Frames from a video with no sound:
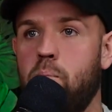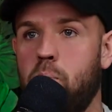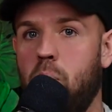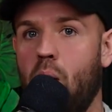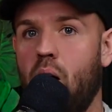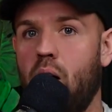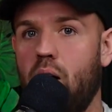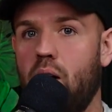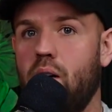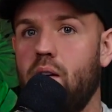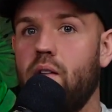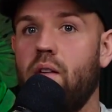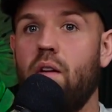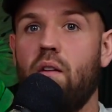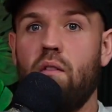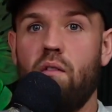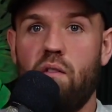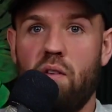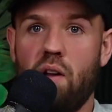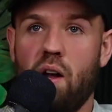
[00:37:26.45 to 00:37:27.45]
But
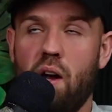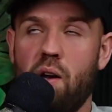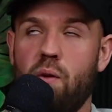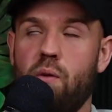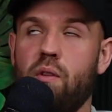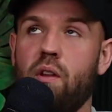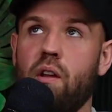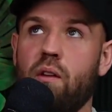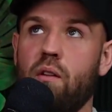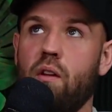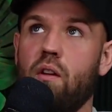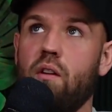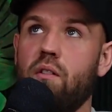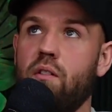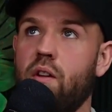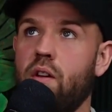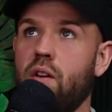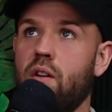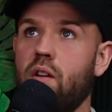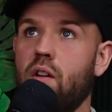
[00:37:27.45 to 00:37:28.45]
now the,
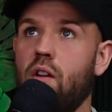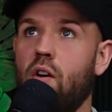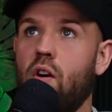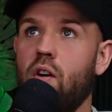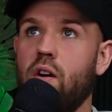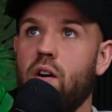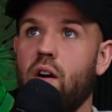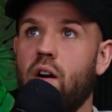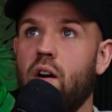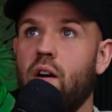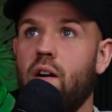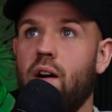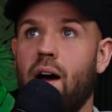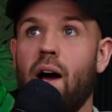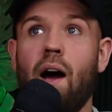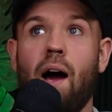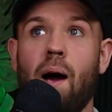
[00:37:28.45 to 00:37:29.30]
the longer